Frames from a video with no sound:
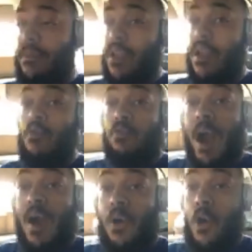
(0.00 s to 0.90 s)
route
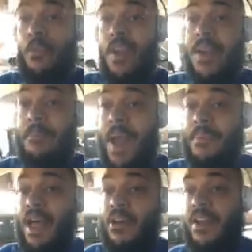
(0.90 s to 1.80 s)
already mapped out
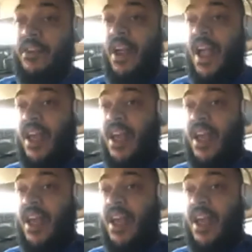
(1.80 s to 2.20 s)
in your head.